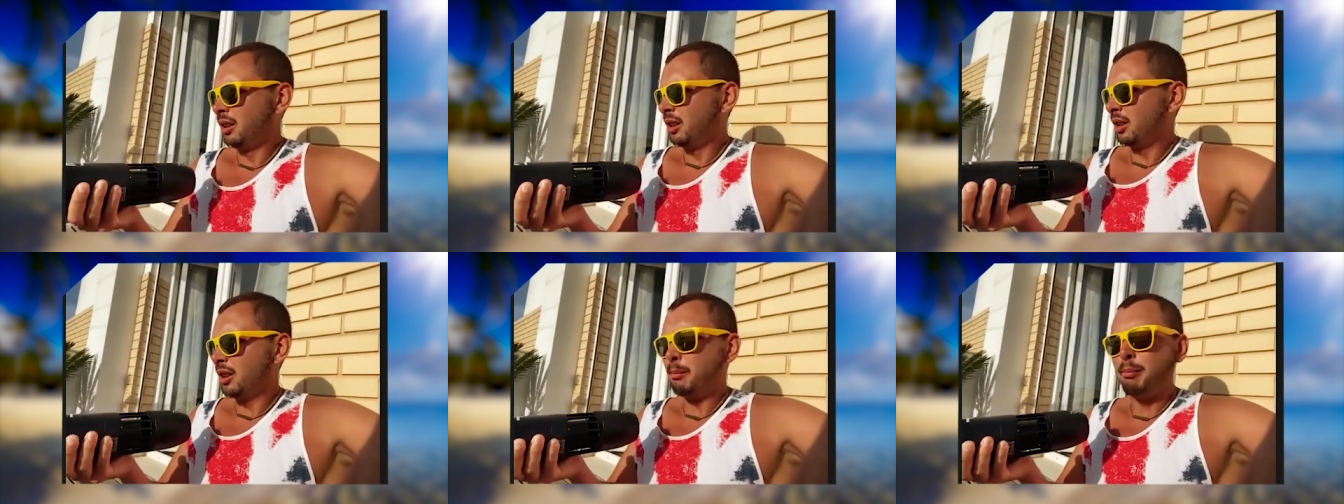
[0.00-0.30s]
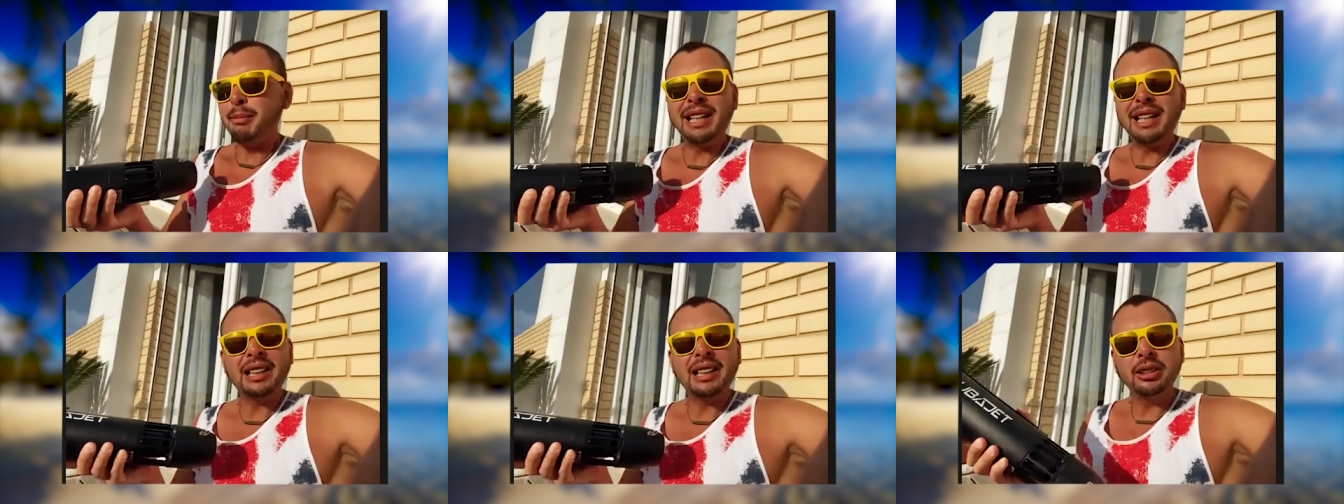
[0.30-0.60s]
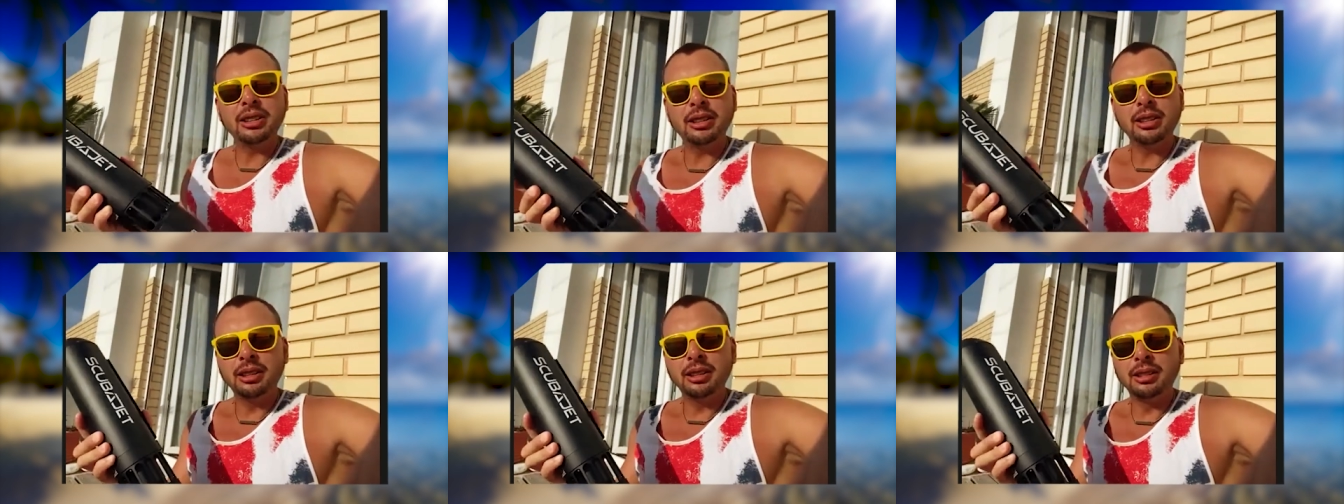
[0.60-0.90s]
a
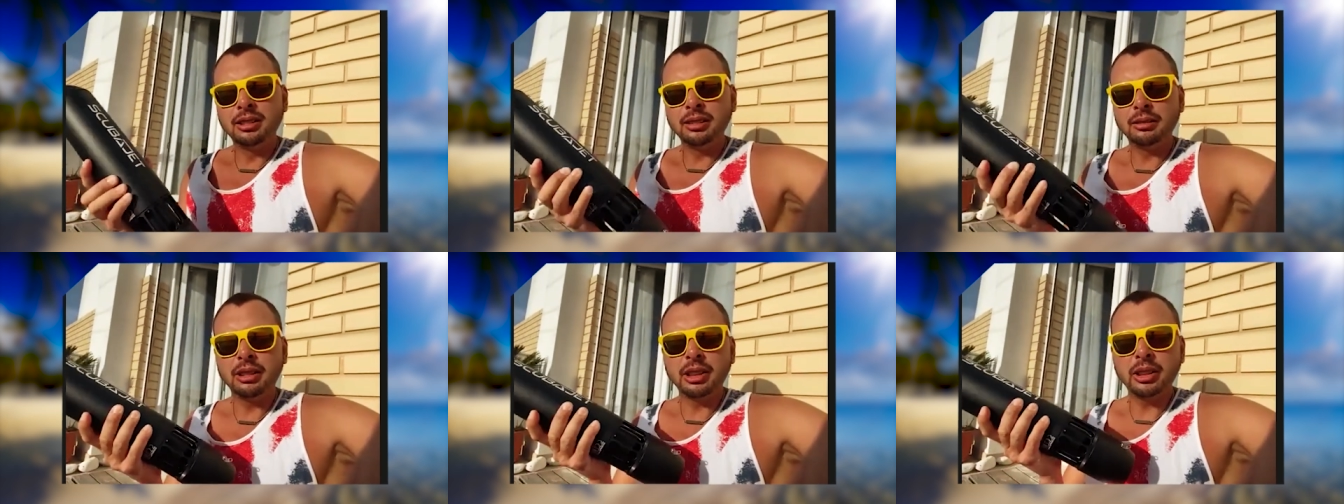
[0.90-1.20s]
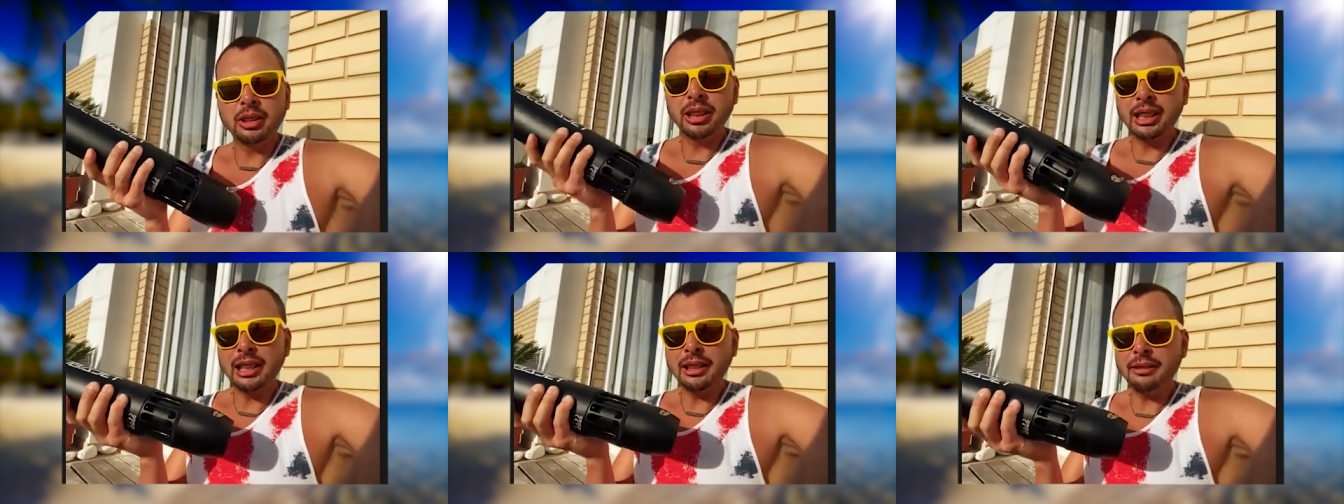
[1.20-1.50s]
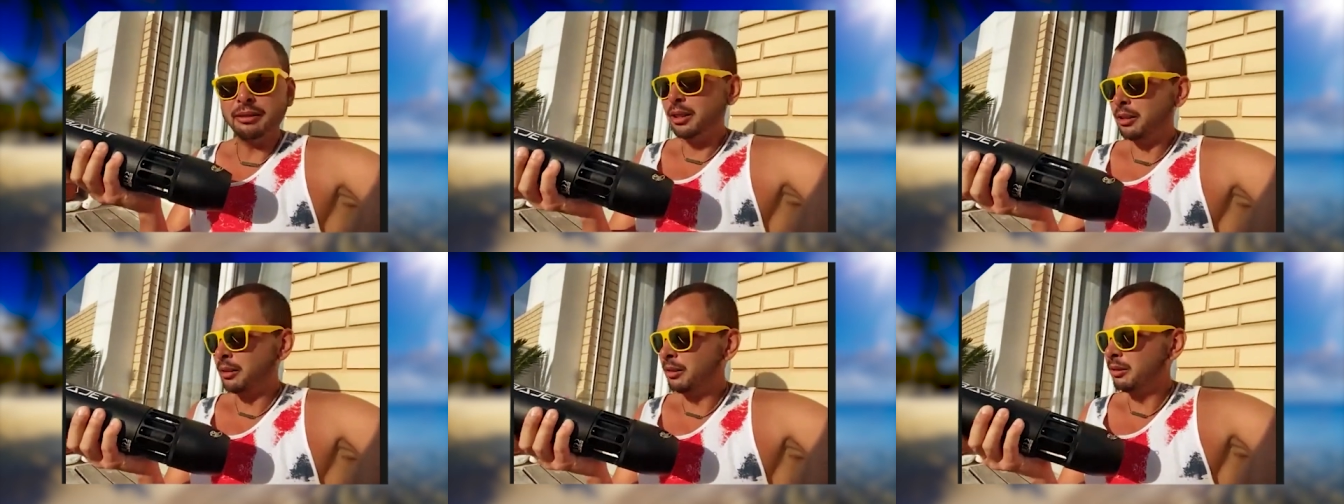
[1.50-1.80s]
metal, very
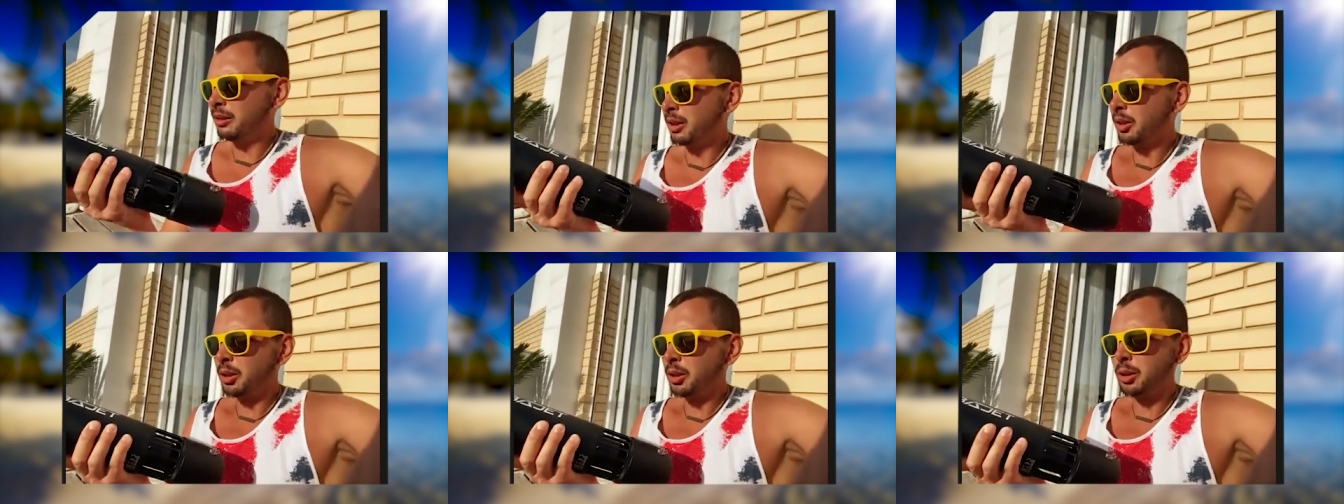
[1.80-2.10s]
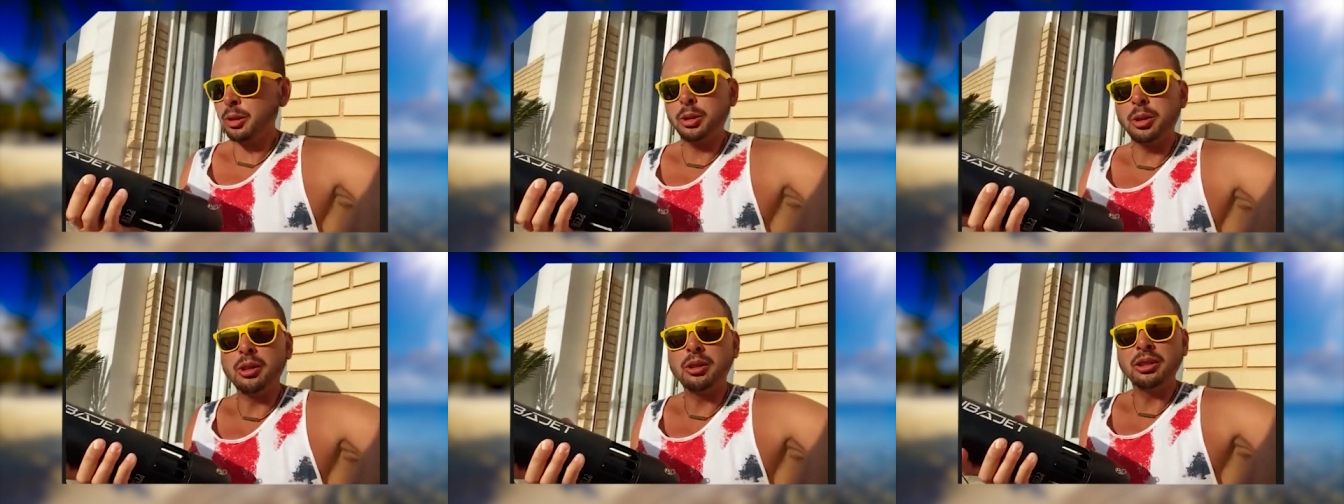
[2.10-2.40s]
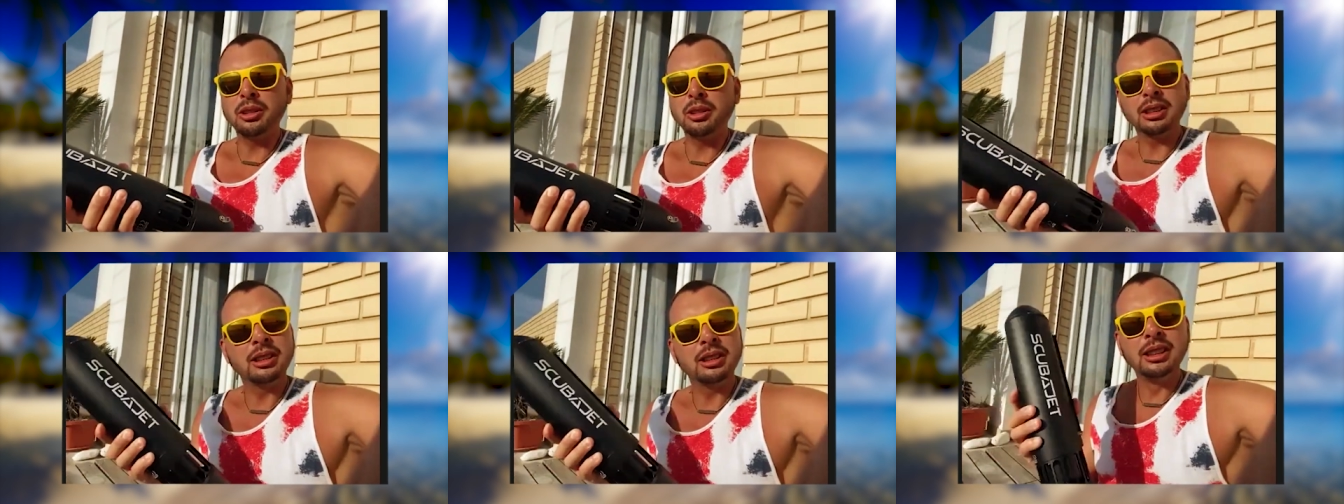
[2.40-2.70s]
heavy, very strong.
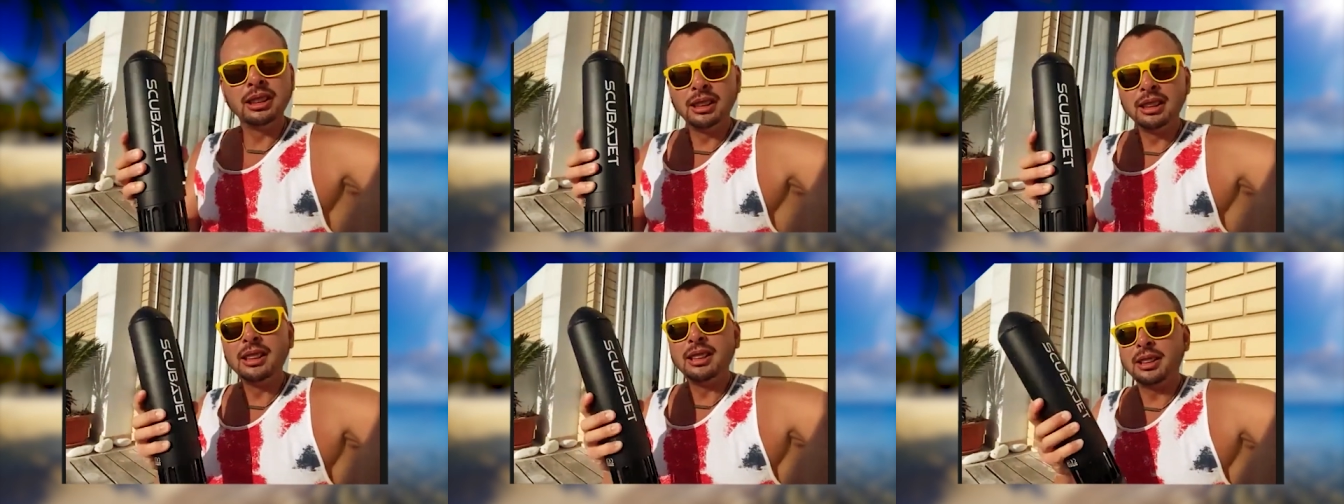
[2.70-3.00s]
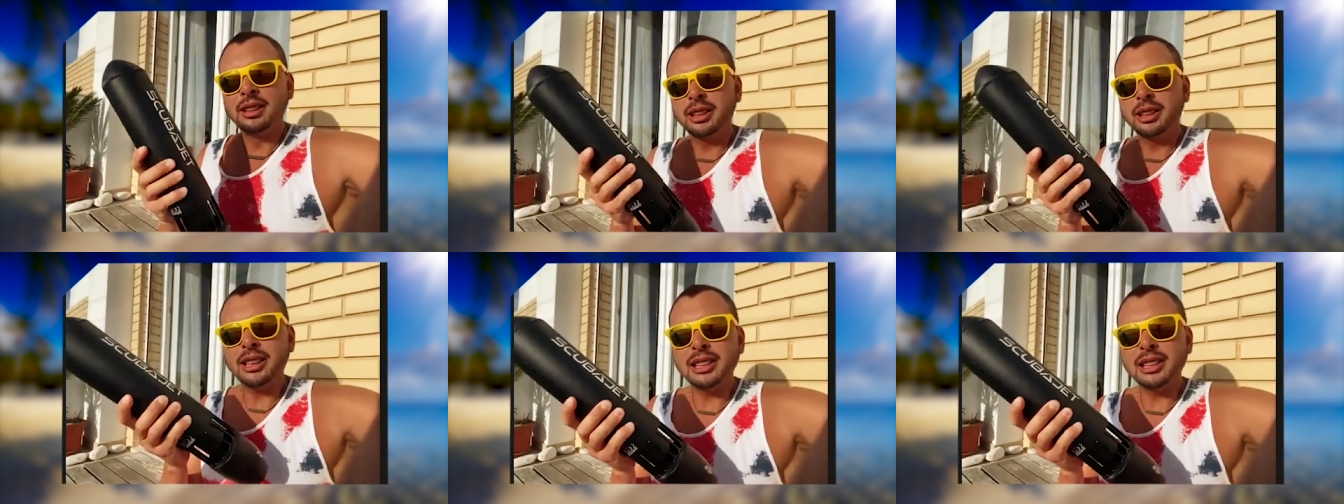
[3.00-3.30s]
Tell